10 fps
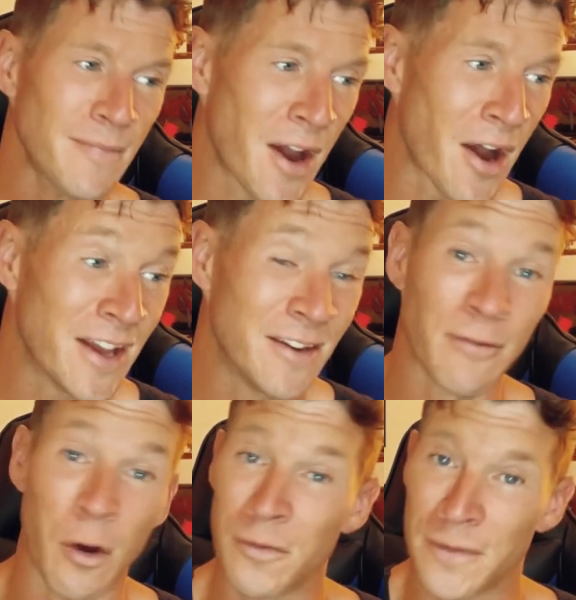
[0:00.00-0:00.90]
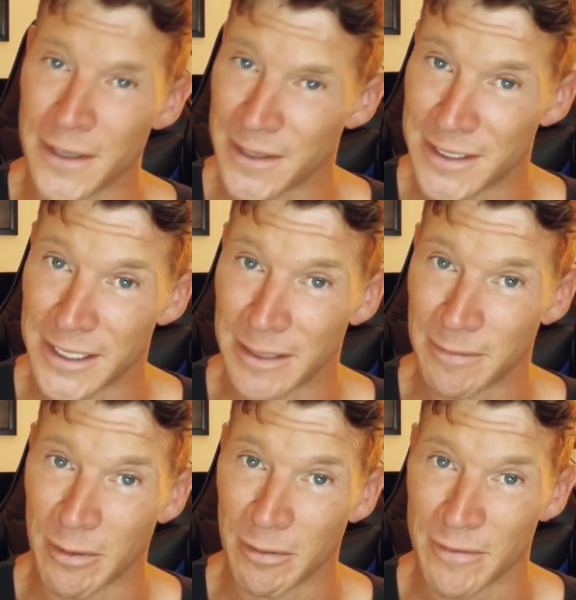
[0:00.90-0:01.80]
uh, involving the
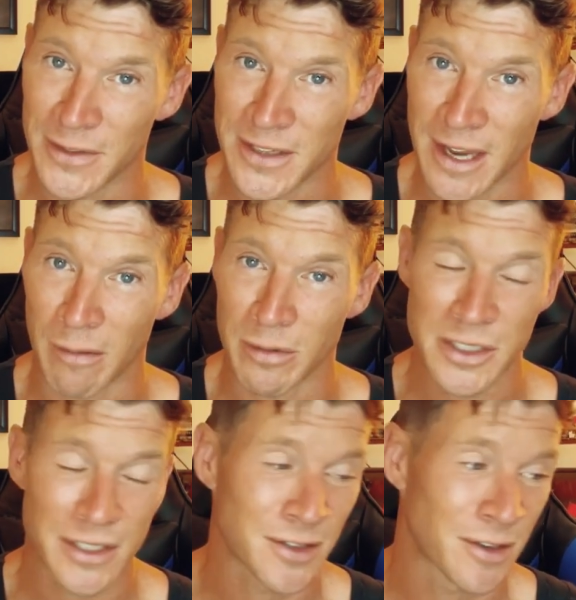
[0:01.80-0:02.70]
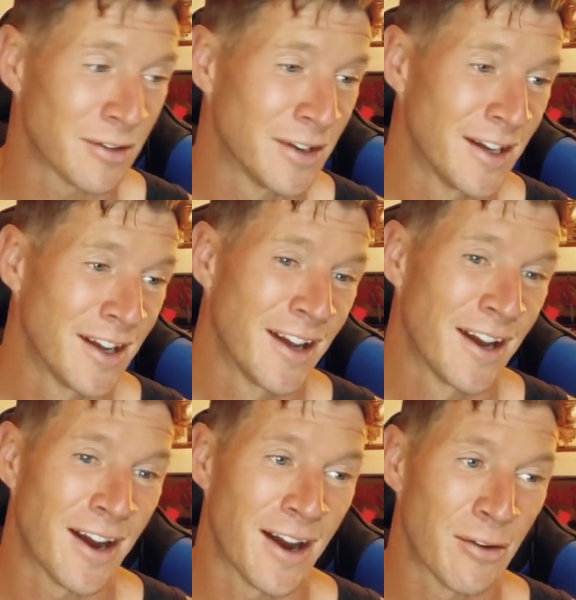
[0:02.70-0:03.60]
team that we've established. So...
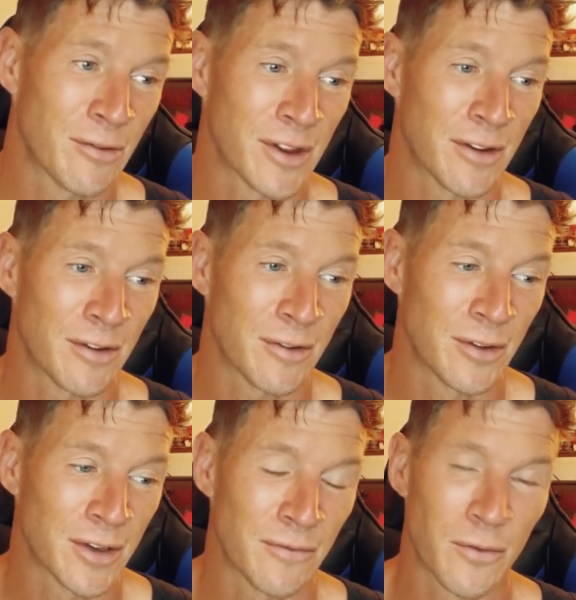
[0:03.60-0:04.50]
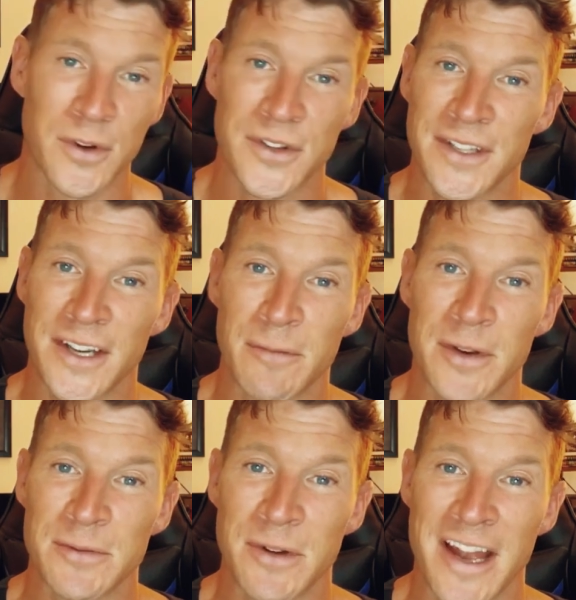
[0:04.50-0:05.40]
Uh, really looking forward to seeing
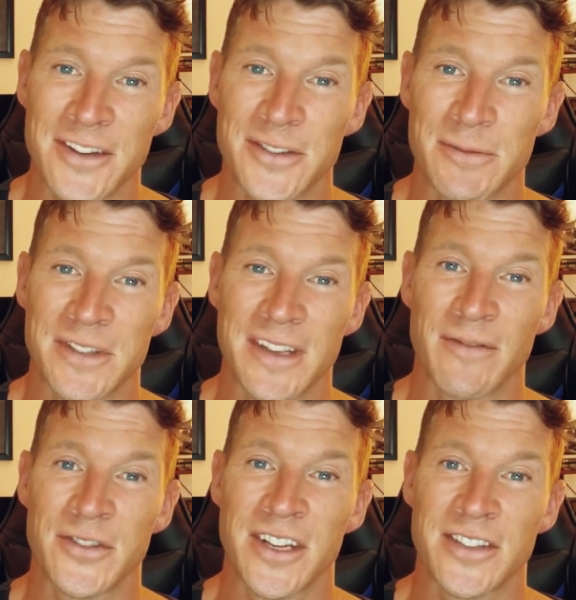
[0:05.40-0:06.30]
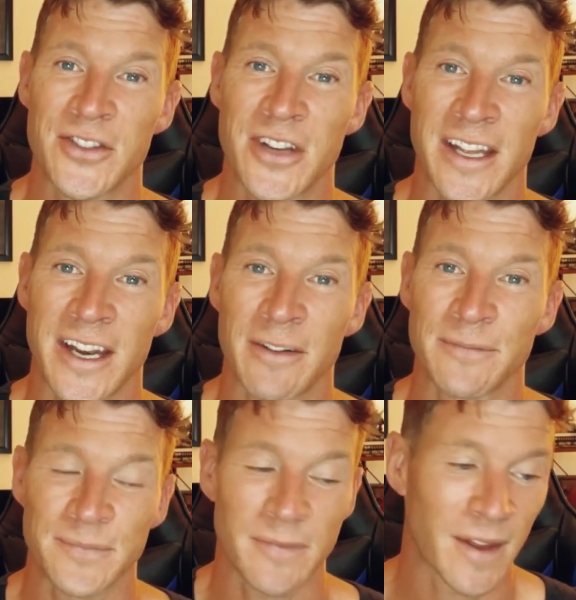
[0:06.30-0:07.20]
everybody's reactions once they have a chance to check it
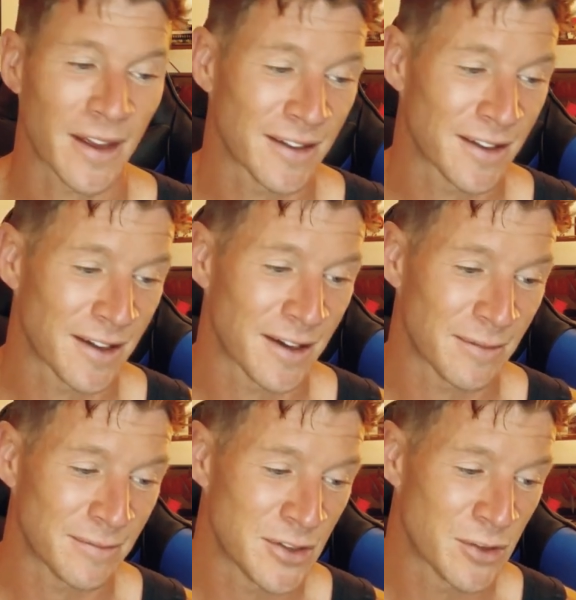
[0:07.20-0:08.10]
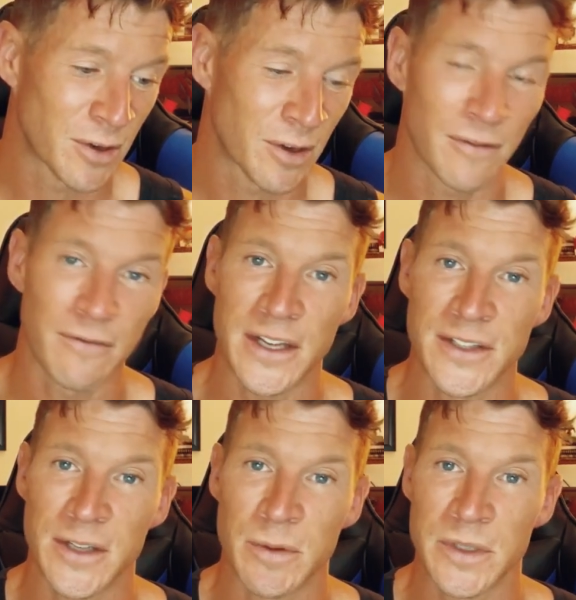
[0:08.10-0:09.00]
out and uh, enjoy all the fight
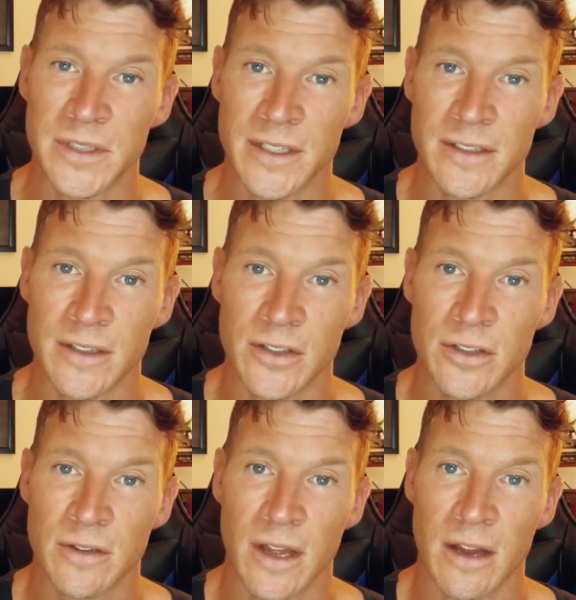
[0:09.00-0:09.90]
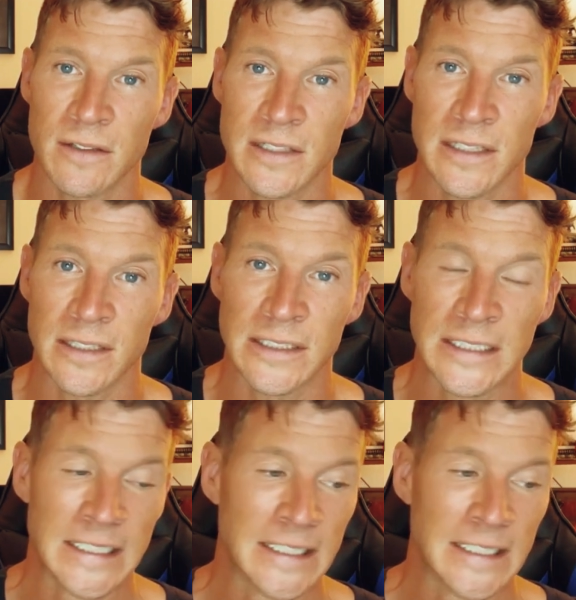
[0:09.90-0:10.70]
sequences and the shootouts and